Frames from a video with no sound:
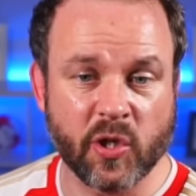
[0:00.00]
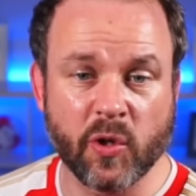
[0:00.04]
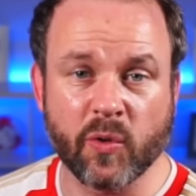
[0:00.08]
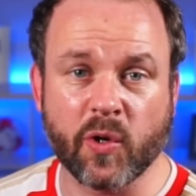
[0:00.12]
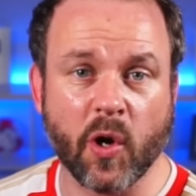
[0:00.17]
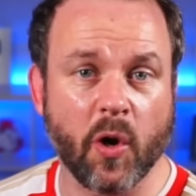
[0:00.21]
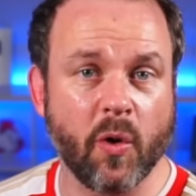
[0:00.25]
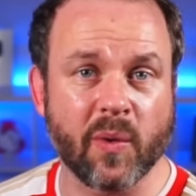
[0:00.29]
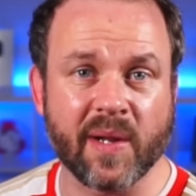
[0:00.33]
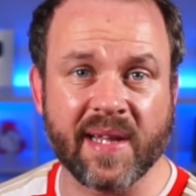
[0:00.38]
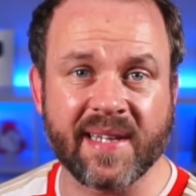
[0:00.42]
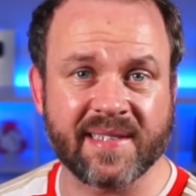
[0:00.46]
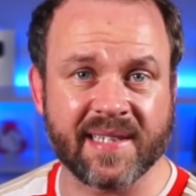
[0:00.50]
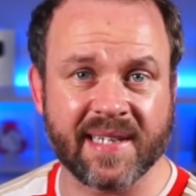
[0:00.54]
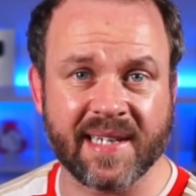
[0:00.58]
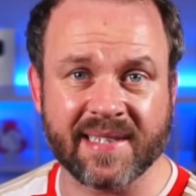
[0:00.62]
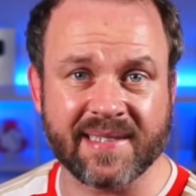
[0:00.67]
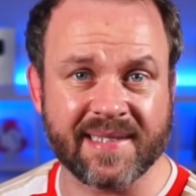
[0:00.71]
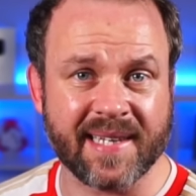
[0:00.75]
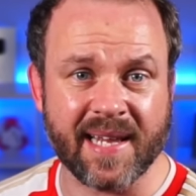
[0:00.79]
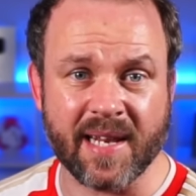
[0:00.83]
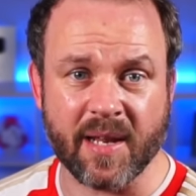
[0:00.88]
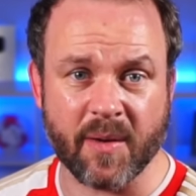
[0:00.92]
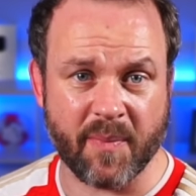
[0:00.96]
two goalies and a
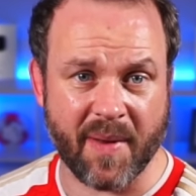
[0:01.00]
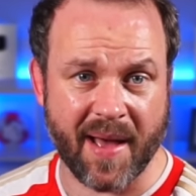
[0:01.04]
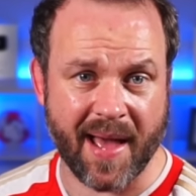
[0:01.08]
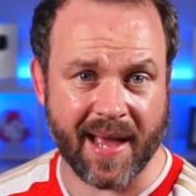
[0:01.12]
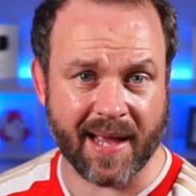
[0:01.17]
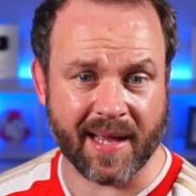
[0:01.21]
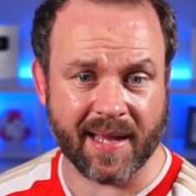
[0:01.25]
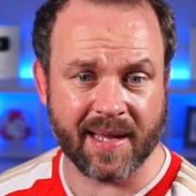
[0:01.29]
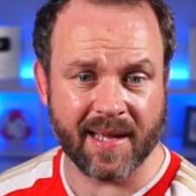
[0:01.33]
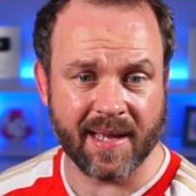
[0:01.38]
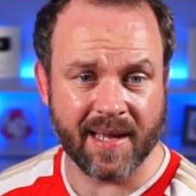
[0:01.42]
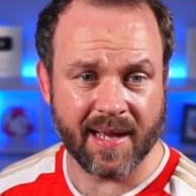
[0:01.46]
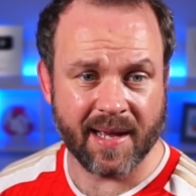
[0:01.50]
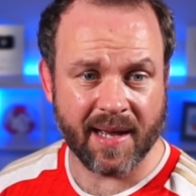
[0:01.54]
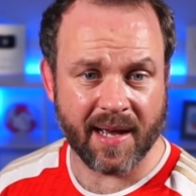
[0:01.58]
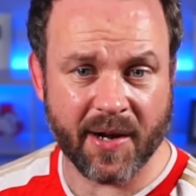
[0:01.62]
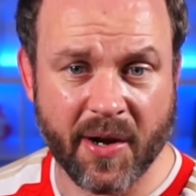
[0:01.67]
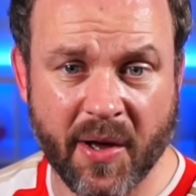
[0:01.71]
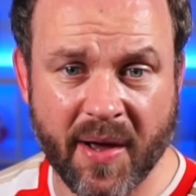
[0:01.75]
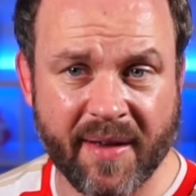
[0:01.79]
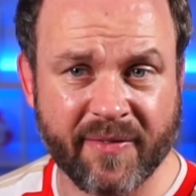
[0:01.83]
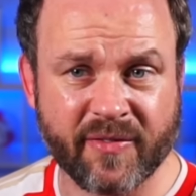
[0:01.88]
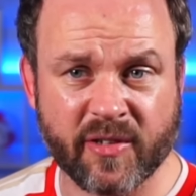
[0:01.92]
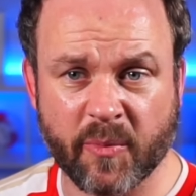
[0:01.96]
centre back. And
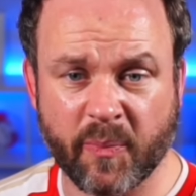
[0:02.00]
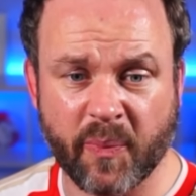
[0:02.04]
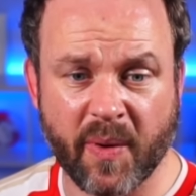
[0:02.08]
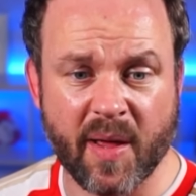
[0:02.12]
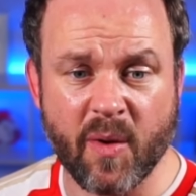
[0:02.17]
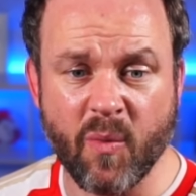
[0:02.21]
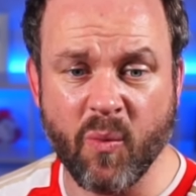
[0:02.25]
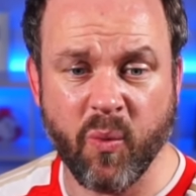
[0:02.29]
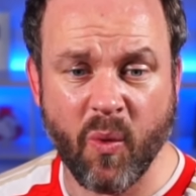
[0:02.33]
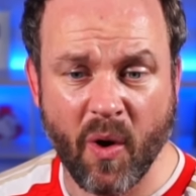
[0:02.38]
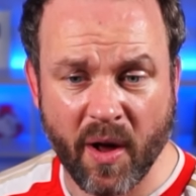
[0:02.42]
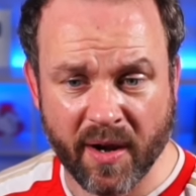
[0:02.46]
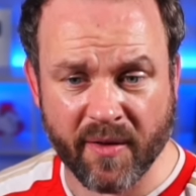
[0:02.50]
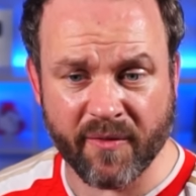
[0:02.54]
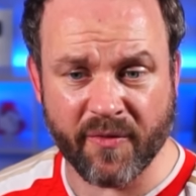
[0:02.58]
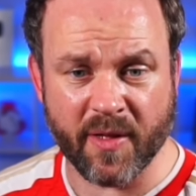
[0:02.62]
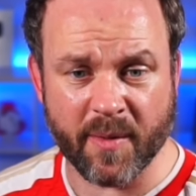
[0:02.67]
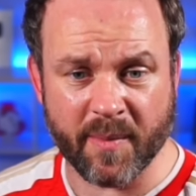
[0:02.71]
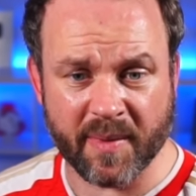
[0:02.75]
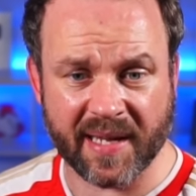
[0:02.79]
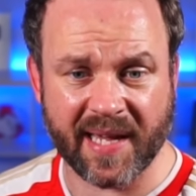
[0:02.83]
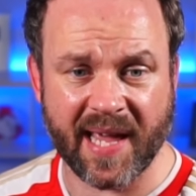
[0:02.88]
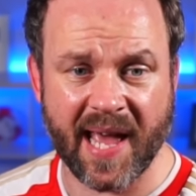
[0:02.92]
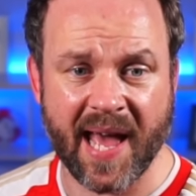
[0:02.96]
I have to play one of them at